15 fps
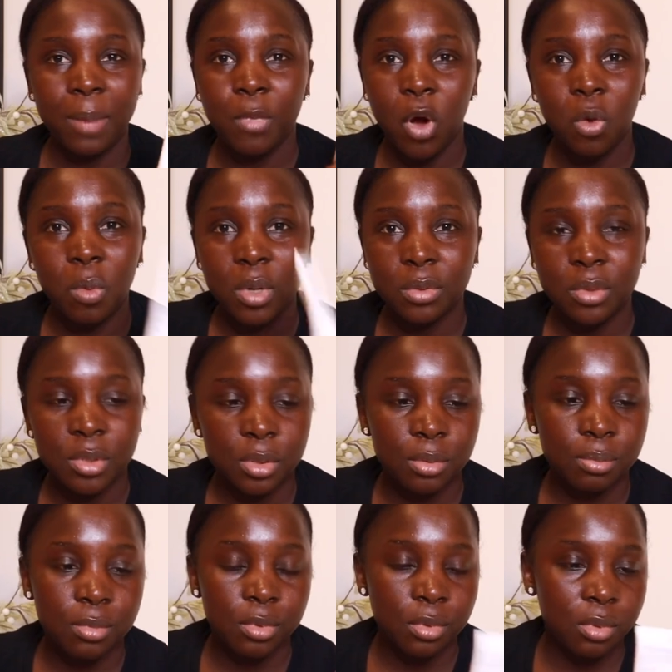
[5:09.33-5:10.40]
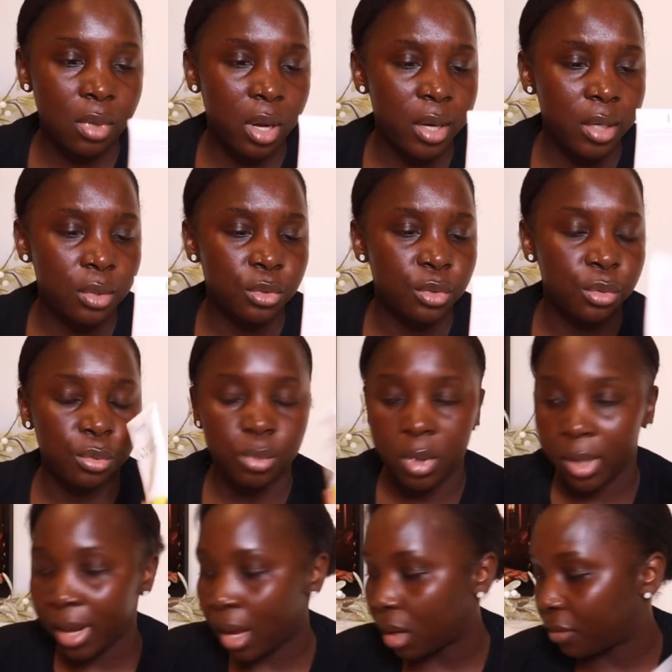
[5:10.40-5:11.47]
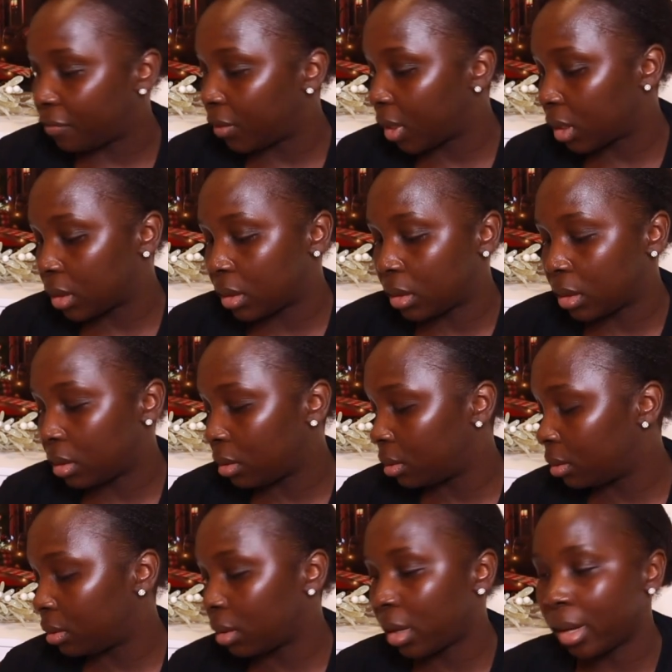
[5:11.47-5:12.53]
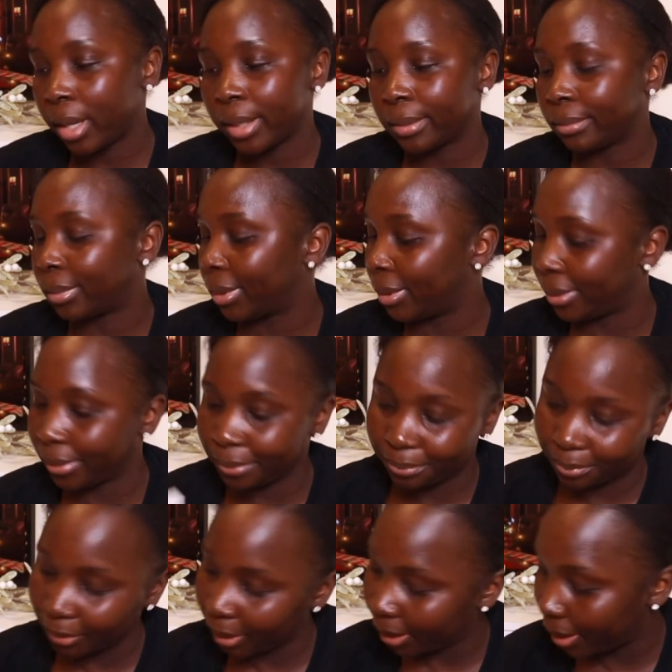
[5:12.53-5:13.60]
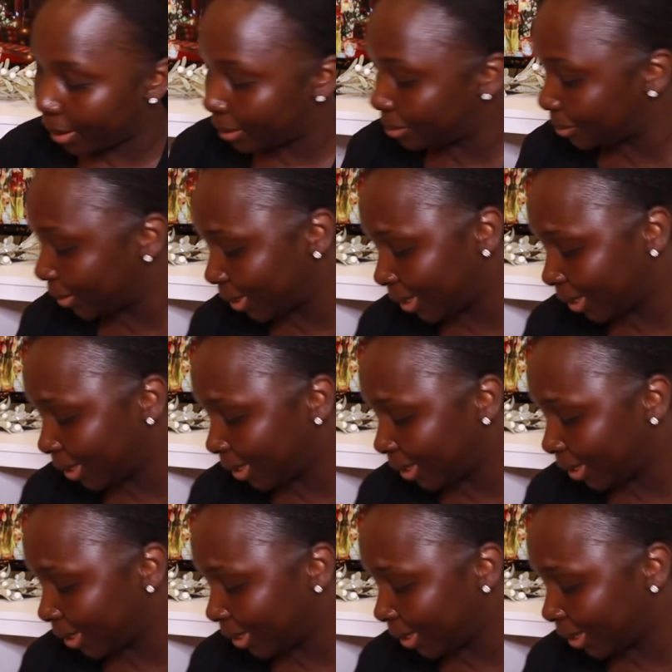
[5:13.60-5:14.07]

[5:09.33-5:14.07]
I'm almost starting to run out of this. I, yeah